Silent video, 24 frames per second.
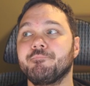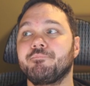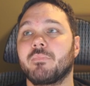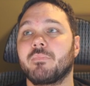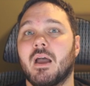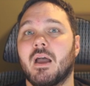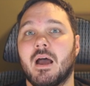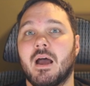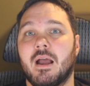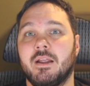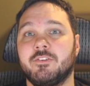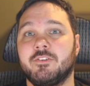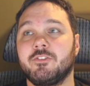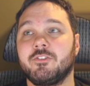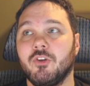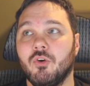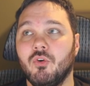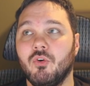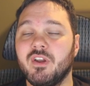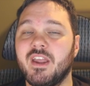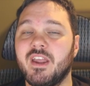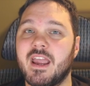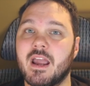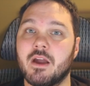I
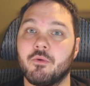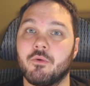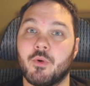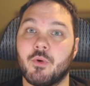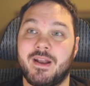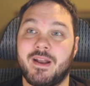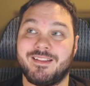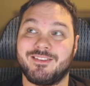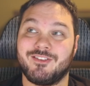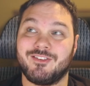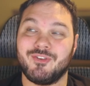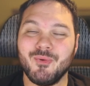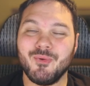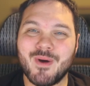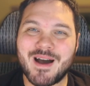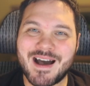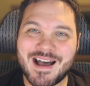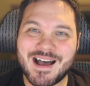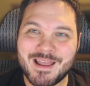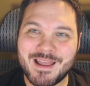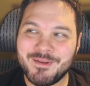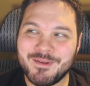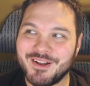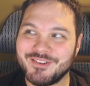still can't rate it too
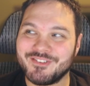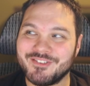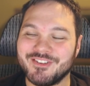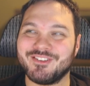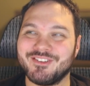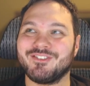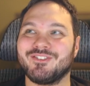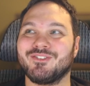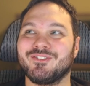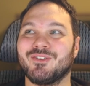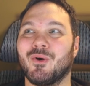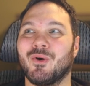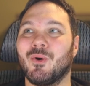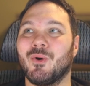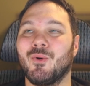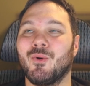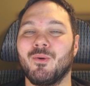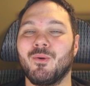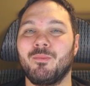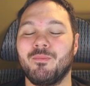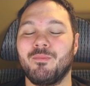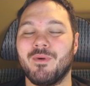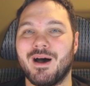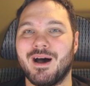high because it's
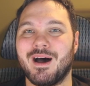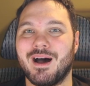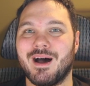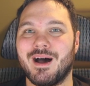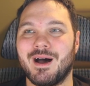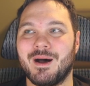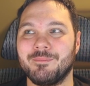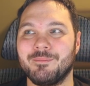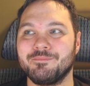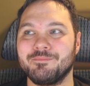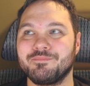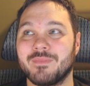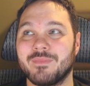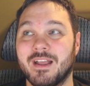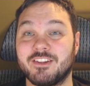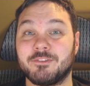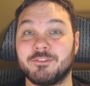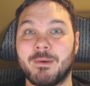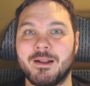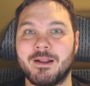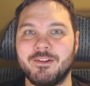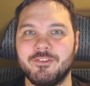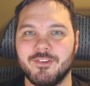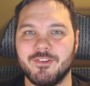so
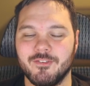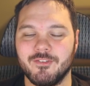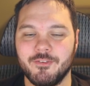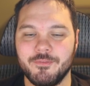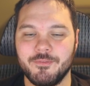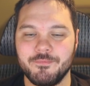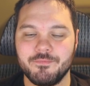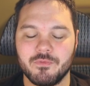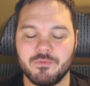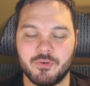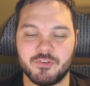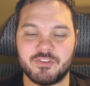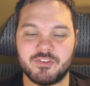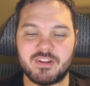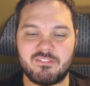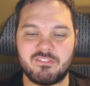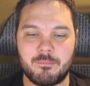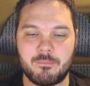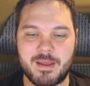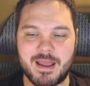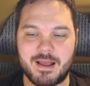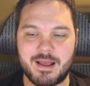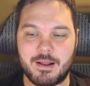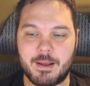expensive for 7
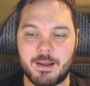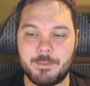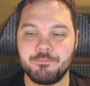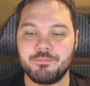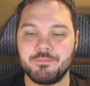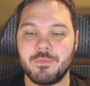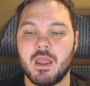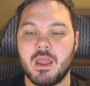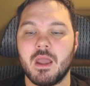mana,